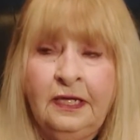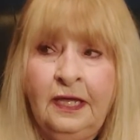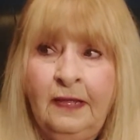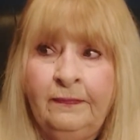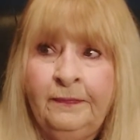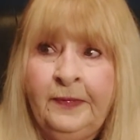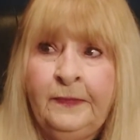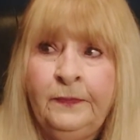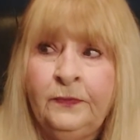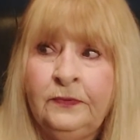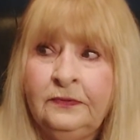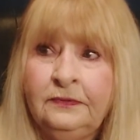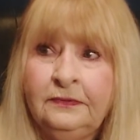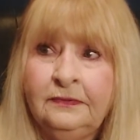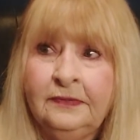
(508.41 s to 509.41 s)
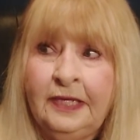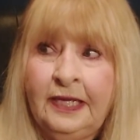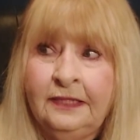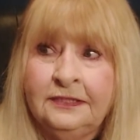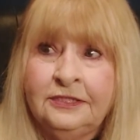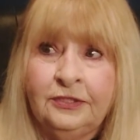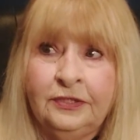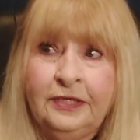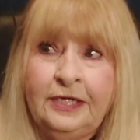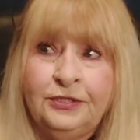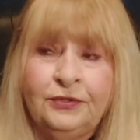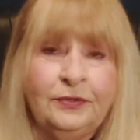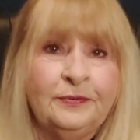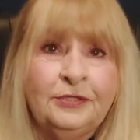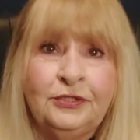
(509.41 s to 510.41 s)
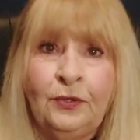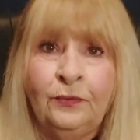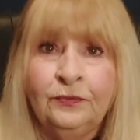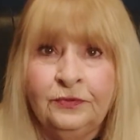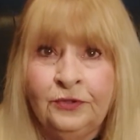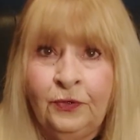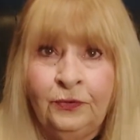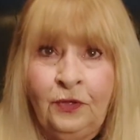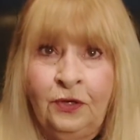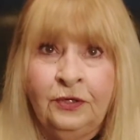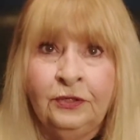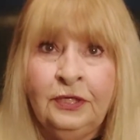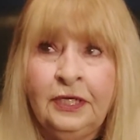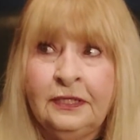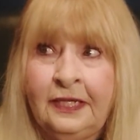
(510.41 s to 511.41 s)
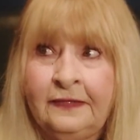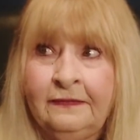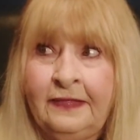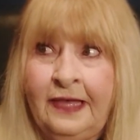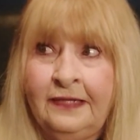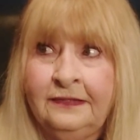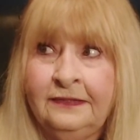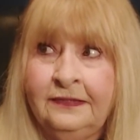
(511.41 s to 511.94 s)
And people at certain age groups don't no longer look like that.